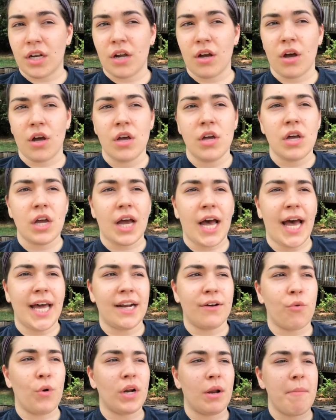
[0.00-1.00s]
gonna
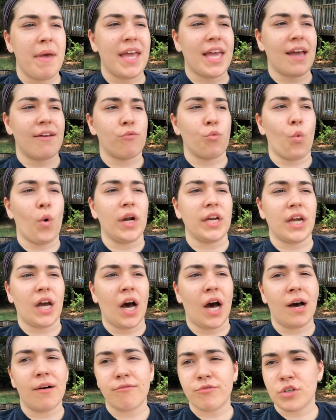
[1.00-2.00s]
kind of want to make everyone
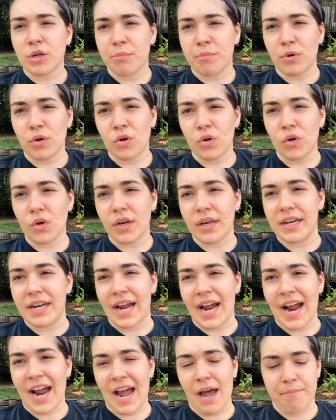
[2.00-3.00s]
comfortable and
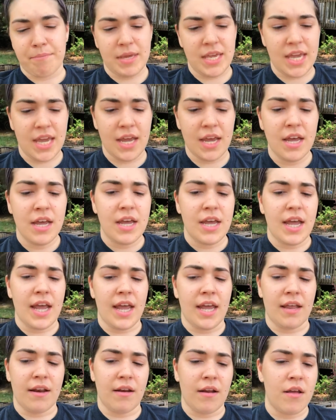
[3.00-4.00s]
happy
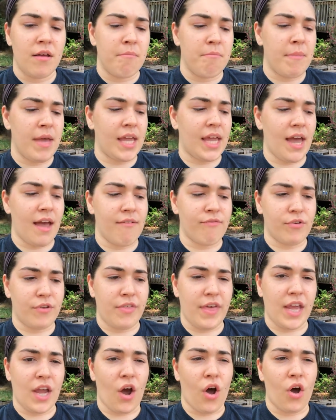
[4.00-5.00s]
and make
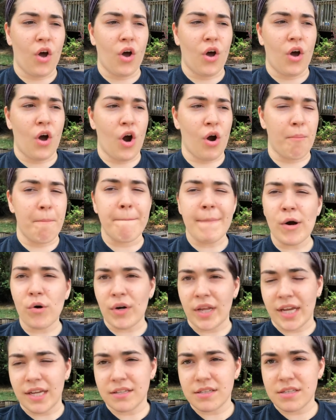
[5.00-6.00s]
everything
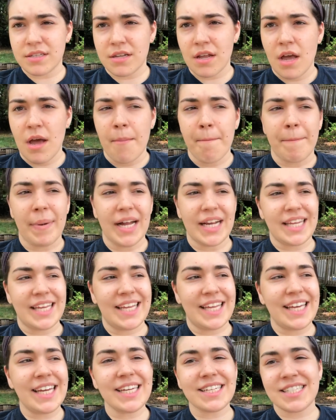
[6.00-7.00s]
harmonious. But
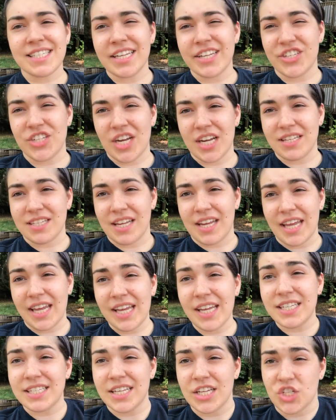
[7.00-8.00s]
E S T Js and
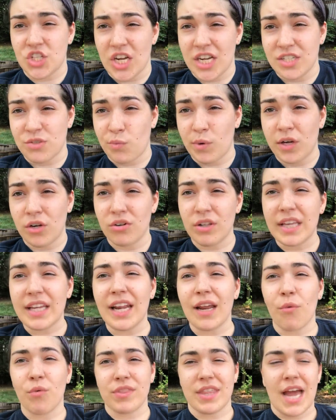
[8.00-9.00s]
E N T Js, when you're
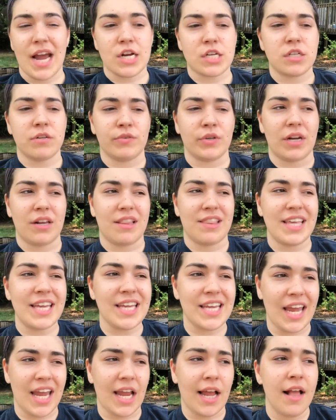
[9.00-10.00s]
leading with extroverted
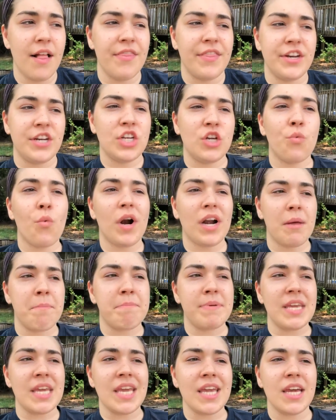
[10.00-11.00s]
thinking, then you want to
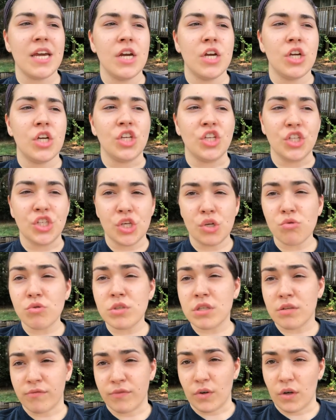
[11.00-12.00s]
be
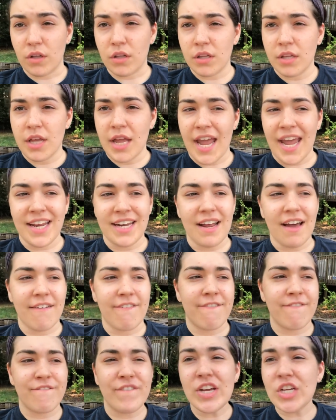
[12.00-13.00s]
useful and
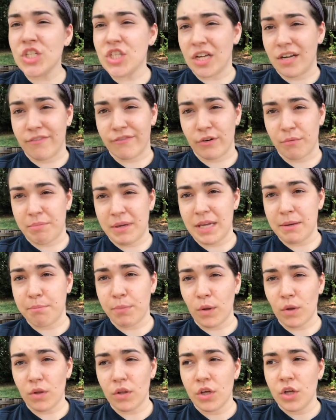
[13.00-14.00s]
efficient for
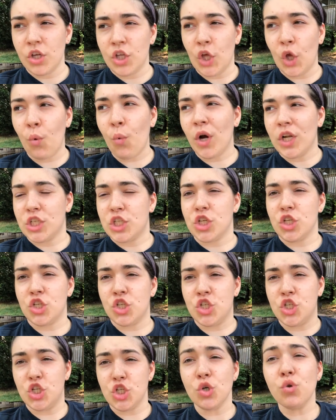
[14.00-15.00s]
people. You want to
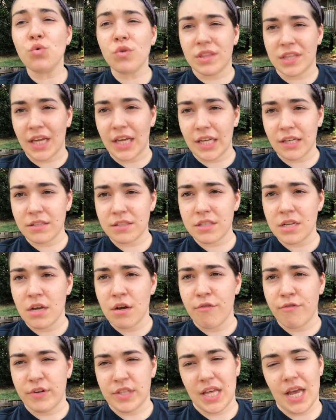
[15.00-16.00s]
do things
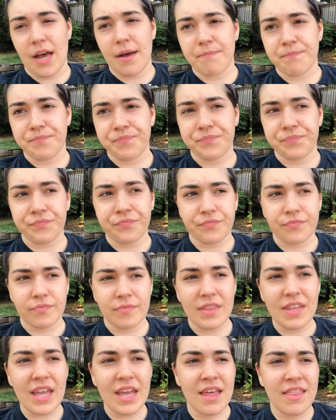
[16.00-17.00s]
for them.
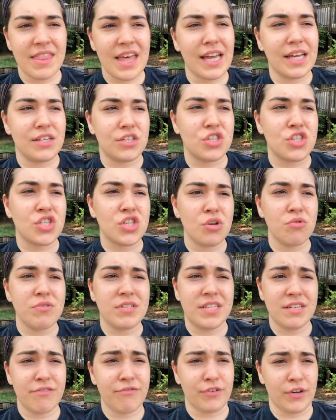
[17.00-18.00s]
And that is so
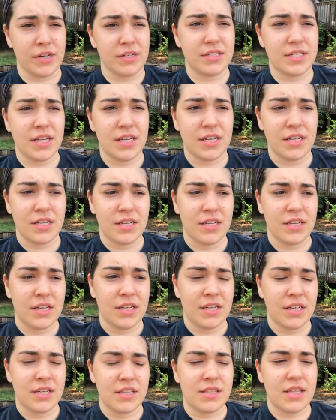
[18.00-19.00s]
different
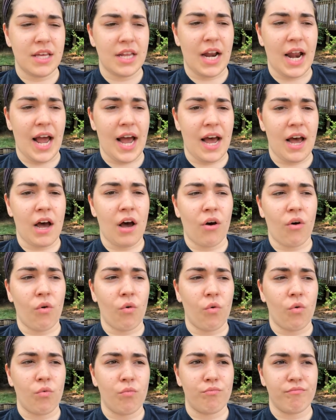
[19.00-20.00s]
than
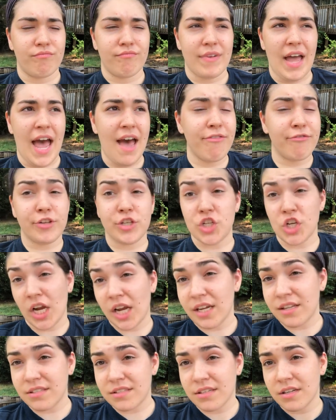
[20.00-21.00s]
how F
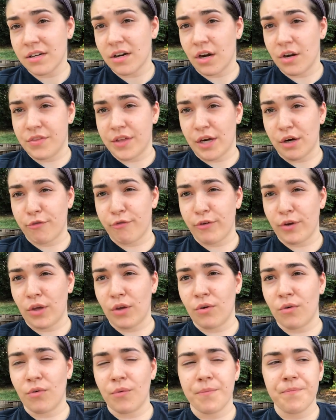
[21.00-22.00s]
Js are there for
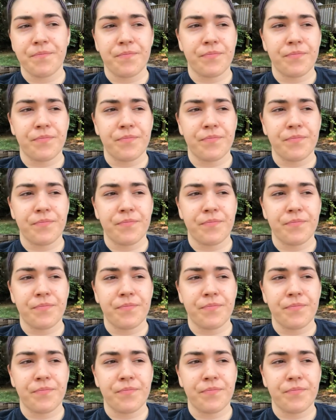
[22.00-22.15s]
you.